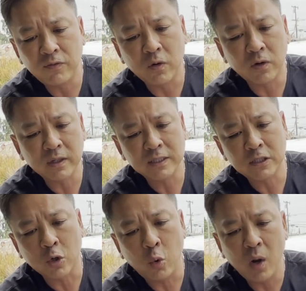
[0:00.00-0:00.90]
for is
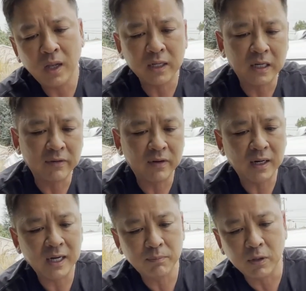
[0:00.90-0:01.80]
the quality of a
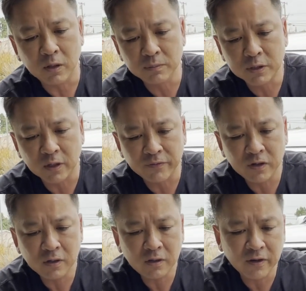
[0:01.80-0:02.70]
light bulb. So if
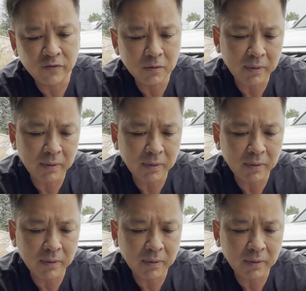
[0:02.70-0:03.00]
you're, if you're